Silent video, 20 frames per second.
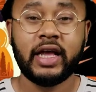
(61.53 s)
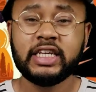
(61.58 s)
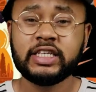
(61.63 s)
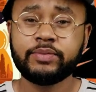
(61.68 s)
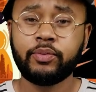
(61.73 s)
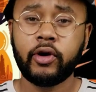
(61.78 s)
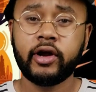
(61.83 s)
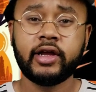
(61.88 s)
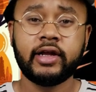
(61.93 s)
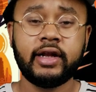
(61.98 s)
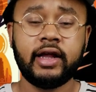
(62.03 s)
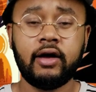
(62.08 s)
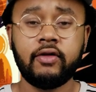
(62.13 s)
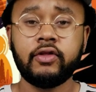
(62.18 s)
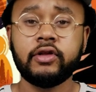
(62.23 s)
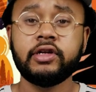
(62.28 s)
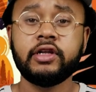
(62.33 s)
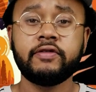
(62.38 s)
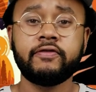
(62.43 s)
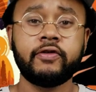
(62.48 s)
He's breaking down the
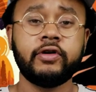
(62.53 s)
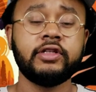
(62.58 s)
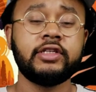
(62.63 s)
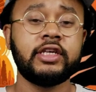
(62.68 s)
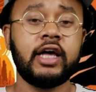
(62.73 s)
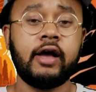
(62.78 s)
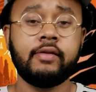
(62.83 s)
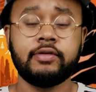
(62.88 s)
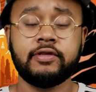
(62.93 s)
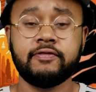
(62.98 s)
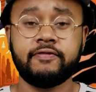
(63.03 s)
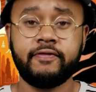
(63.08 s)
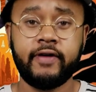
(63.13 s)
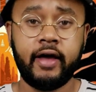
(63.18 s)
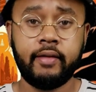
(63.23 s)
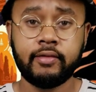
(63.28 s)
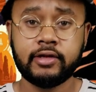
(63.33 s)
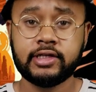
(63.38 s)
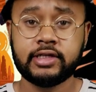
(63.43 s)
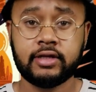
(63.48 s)
different types of
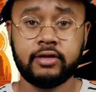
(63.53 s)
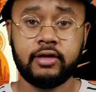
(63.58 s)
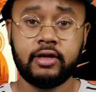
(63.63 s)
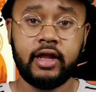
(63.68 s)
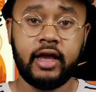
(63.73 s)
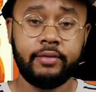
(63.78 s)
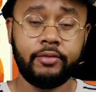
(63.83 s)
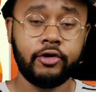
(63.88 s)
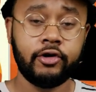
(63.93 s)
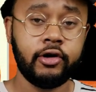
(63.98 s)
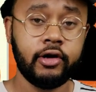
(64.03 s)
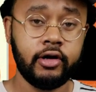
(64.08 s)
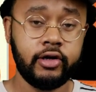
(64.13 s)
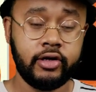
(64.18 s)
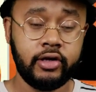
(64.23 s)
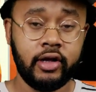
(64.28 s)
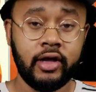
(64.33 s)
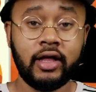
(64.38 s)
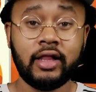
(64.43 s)
families in the neighborhood